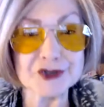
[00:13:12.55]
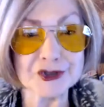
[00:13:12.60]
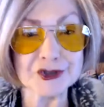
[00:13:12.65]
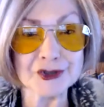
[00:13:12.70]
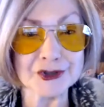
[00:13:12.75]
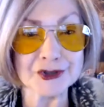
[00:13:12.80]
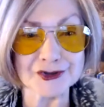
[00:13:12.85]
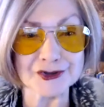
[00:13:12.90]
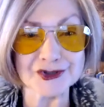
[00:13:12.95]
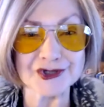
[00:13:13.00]

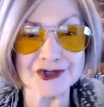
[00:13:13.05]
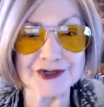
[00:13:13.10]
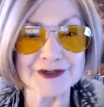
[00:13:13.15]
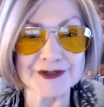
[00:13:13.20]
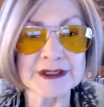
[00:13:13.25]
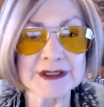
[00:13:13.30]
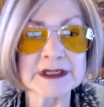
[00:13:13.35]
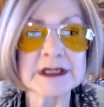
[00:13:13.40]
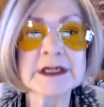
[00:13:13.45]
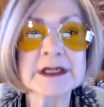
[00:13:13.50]
Church
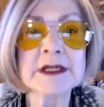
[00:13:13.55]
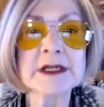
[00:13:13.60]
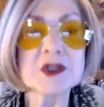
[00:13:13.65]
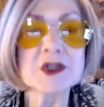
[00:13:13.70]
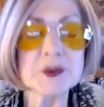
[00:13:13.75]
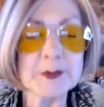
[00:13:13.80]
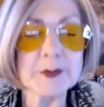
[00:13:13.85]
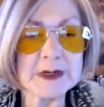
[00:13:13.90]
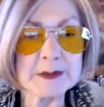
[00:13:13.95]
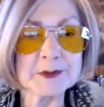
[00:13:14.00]
to
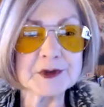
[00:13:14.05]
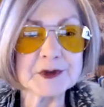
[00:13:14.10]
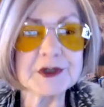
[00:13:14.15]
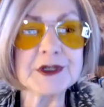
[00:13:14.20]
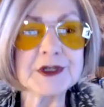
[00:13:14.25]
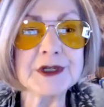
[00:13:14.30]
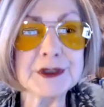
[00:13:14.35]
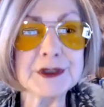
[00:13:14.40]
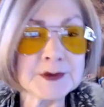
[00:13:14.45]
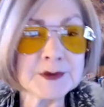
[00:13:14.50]
be able to
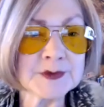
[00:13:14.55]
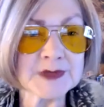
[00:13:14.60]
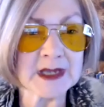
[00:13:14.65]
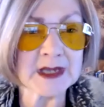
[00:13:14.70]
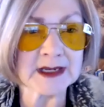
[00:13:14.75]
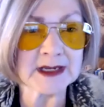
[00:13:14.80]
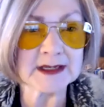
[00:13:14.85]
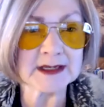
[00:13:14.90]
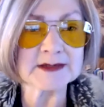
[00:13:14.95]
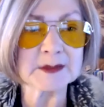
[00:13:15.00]
use
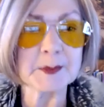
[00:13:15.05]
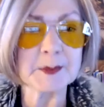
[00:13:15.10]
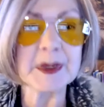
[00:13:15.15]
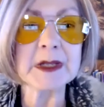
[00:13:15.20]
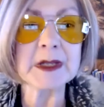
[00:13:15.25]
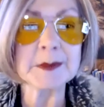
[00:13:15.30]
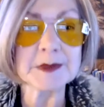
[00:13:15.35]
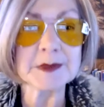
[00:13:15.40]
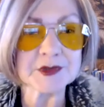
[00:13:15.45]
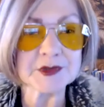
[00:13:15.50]
that as a
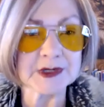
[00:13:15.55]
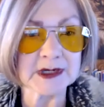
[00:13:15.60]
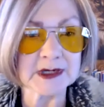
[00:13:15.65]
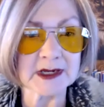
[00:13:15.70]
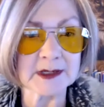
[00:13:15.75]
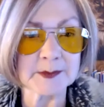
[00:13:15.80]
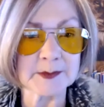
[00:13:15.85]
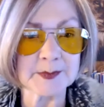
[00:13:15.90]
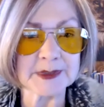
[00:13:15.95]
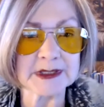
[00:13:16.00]
publishing
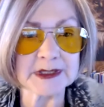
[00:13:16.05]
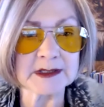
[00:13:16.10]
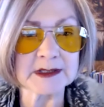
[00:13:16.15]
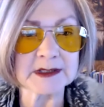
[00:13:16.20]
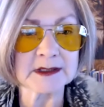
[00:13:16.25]
company.